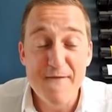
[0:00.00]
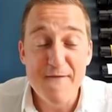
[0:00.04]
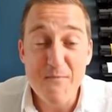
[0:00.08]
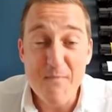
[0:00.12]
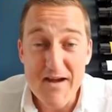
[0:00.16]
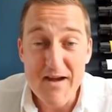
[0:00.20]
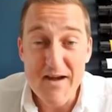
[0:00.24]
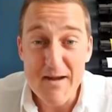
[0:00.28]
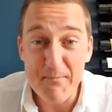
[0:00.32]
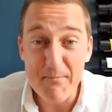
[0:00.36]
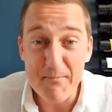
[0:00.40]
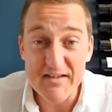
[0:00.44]
For
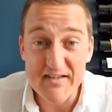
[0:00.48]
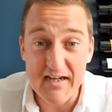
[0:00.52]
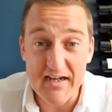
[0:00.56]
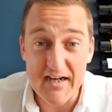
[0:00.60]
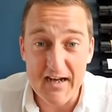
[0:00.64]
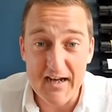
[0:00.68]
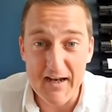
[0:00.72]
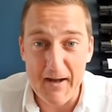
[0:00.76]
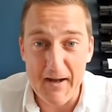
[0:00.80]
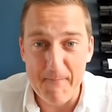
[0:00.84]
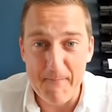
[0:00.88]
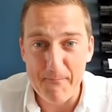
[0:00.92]
me in
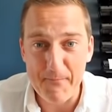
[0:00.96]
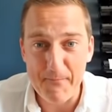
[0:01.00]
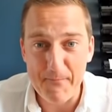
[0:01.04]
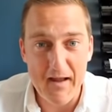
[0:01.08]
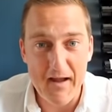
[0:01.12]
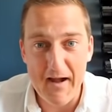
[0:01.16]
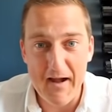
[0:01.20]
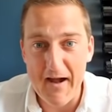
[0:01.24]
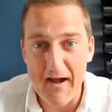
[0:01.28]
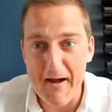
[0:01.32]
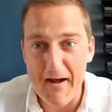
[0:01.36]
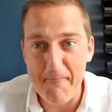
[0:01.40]
particular,
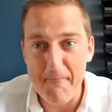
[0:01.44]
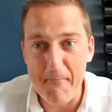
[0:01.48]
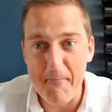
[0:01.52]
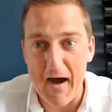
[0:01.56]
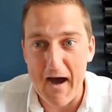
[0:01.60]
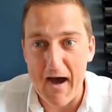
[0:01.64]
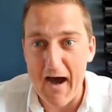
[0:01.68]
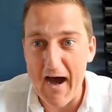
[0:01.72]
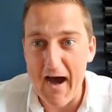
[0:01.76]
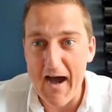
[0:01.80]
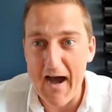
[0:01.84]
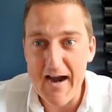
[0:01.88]

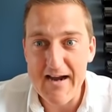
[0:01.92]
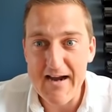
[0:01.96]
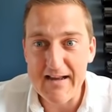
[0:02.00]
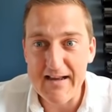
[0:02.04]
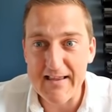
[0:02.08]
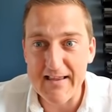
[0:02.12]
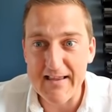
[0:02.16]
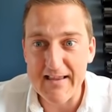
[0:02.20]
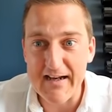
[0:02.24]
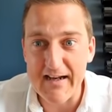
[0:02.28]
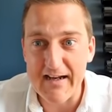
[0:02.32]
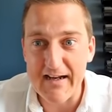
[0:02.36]
I
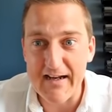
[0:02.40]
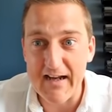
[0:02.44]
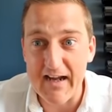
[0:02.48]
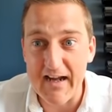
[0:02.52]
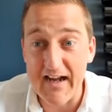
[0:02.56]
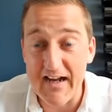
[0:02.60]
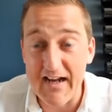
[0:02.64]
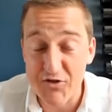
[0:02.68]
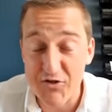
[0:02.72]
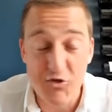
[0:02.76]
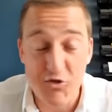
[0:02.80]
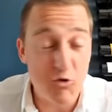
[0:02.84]

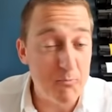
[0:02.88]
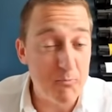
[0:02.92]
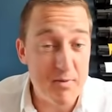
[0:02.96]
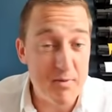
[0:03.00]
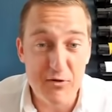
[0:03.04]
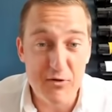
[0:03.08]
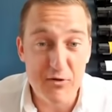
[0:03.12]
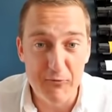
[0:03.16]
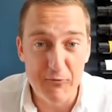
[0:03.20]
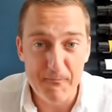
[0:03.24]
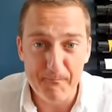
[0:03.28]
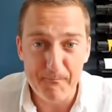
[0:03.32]
think it should
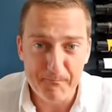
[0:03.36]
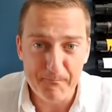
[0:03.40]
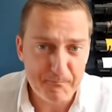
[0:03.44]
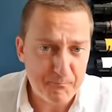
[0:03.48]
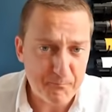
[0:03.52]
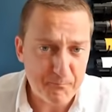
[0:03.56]
be done.